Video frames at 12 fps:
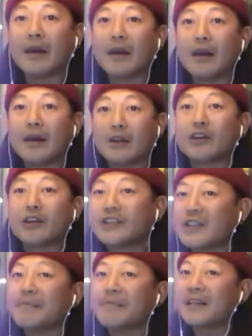There's
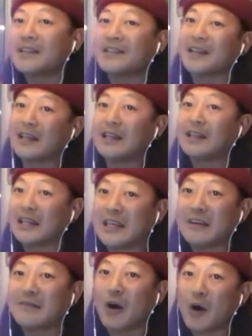some kids that can
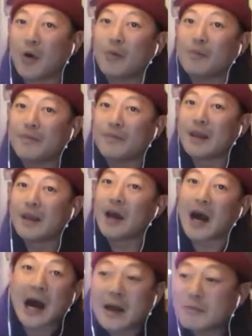leave home.
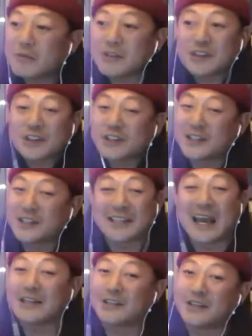I was just
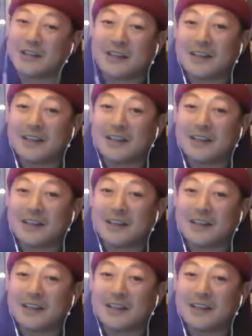attached to the